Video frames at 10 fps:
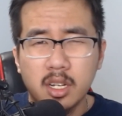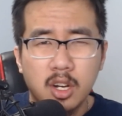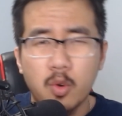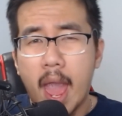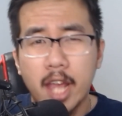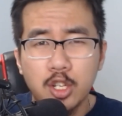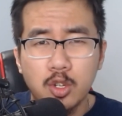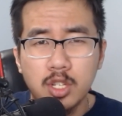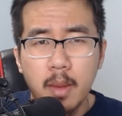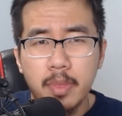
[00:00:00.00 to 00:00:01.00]
crashes or
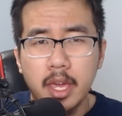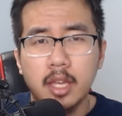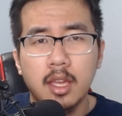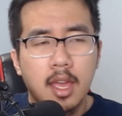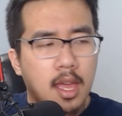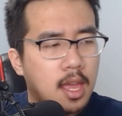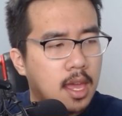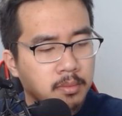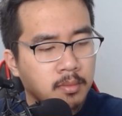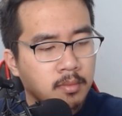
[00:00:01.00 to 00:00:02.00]
something,
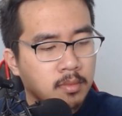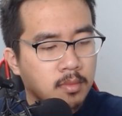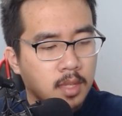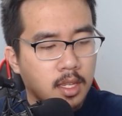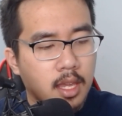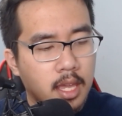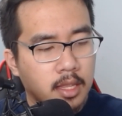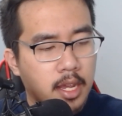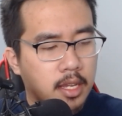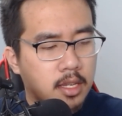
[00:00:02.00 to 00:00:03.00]
and
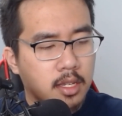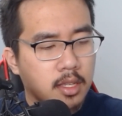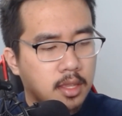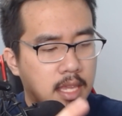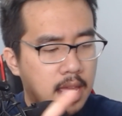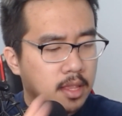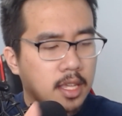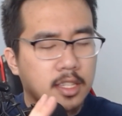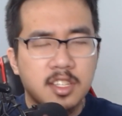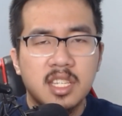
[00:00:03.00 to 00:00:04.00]
the
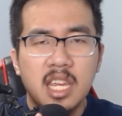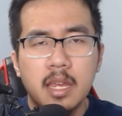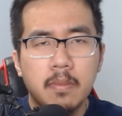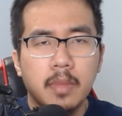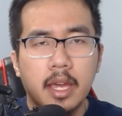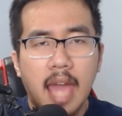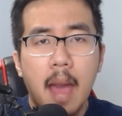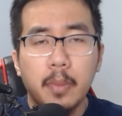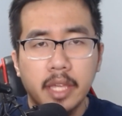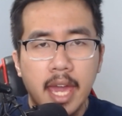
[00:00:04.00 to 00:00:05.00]
Steam
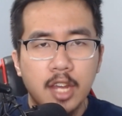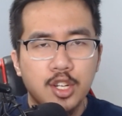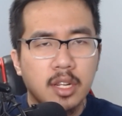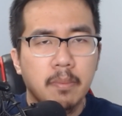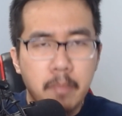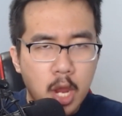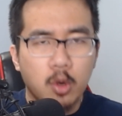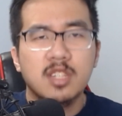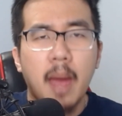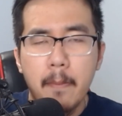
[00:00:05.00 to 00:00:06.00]
application
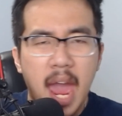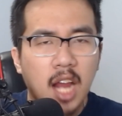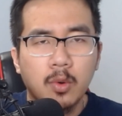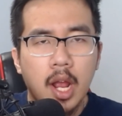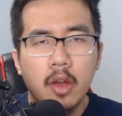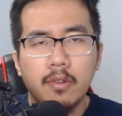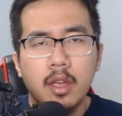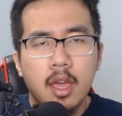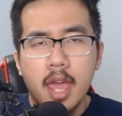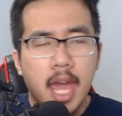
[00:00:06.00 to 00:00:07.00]
mirrors my background,
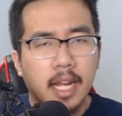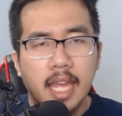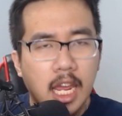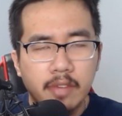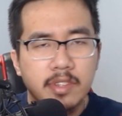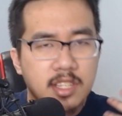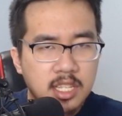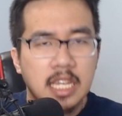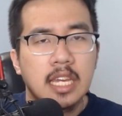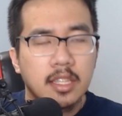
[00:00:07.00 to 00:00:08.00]
and I can't even
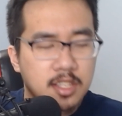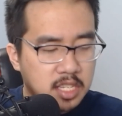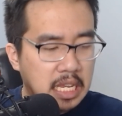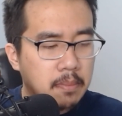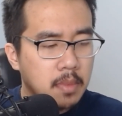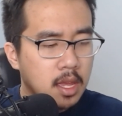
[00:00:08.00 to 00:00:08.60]
see the Steam